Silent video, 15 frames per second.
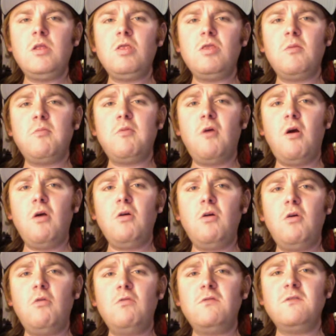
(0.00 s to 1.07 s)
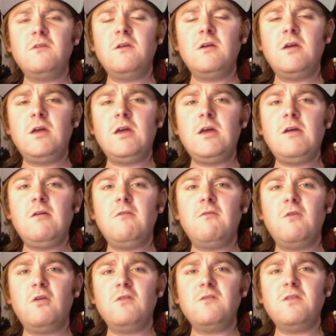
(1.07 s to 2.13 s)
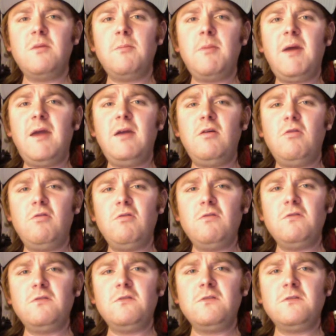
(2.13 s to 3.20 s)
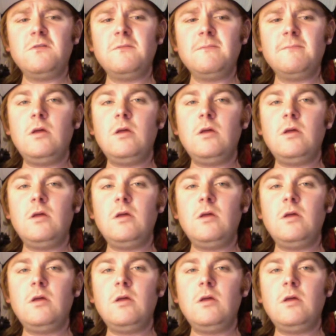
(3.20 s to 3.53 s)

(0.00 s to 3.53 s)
The Broncos versus the Bengals.